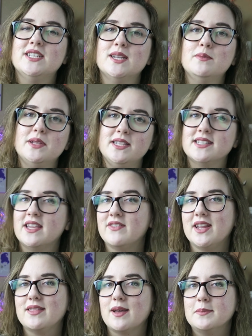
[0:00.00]
you did, please give
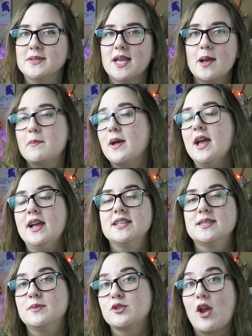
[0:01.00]
it a thumbs up.
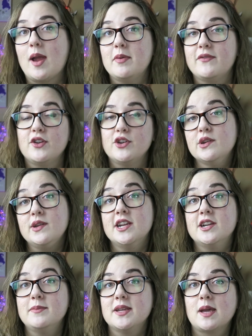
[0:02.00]
Subscribe if you're new
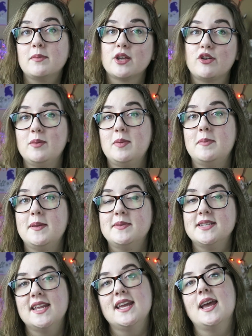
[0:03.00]
here and become a creepy
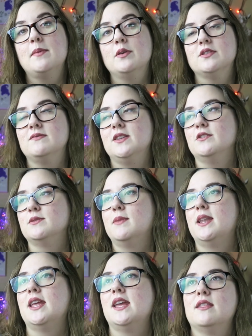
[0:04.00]
peep today. I post videos
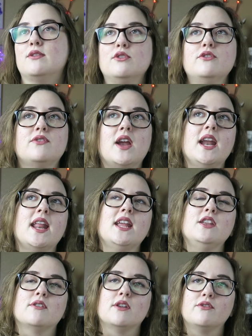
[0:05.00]
Monday through
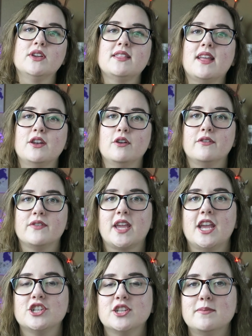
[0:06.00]
Friday, and you can ring that
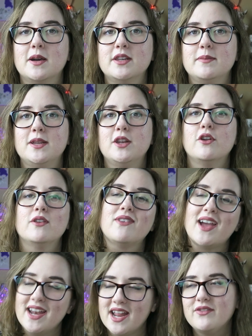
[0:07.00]
notification bell to be
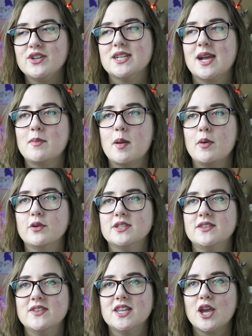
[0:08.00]
notified every time I
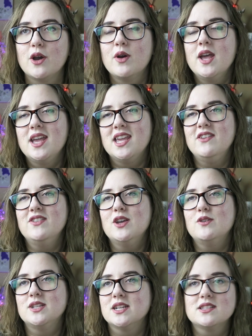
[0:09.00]
post a video, even
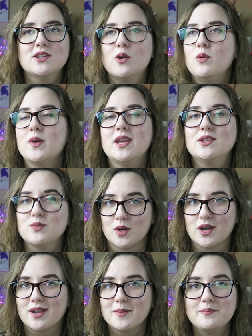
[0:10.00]
though it doesn't always
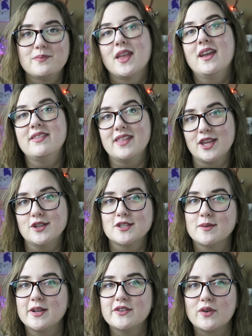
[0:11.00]
work. Thank you
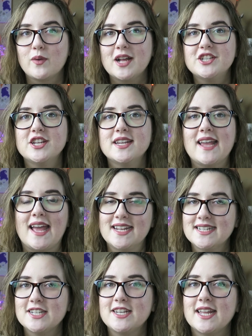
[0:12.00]
so much for watching,
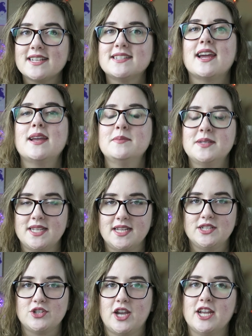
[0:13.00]
and until next time,
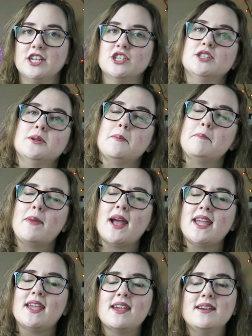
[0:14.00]
stay strange.
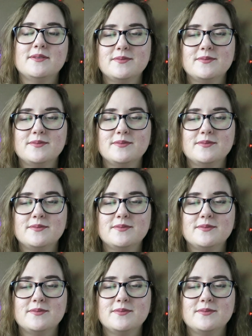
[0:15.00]
Bye!